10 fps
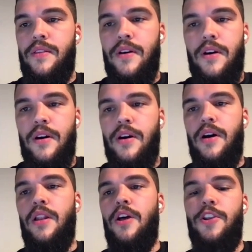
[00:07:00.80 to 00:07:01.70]
a
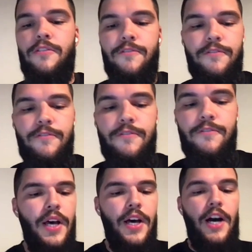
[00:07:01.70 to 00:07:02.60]
lot of
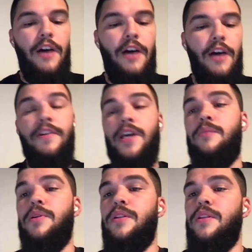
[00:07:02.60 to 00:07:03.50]

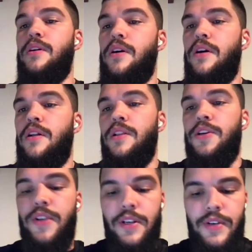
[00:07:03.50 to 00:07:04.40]
available
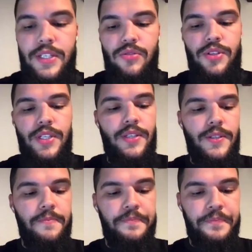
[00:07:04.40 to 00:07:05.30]
learning
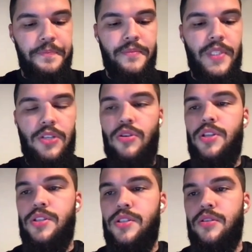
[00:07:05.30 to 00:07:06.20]
resources. So
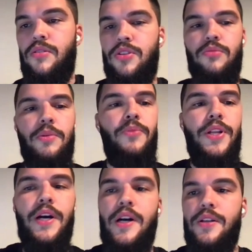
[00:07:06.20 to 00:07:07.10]
it's going to be
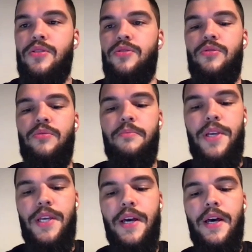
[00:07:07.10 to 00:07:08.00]
pretty hard to
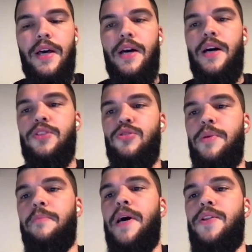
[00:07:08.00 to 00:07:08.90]
be
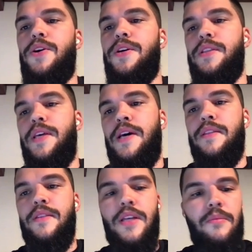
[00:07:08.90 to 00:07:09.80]
better
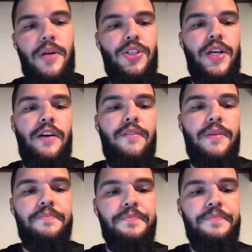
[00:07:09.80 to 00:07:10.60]
than Apache Kafka.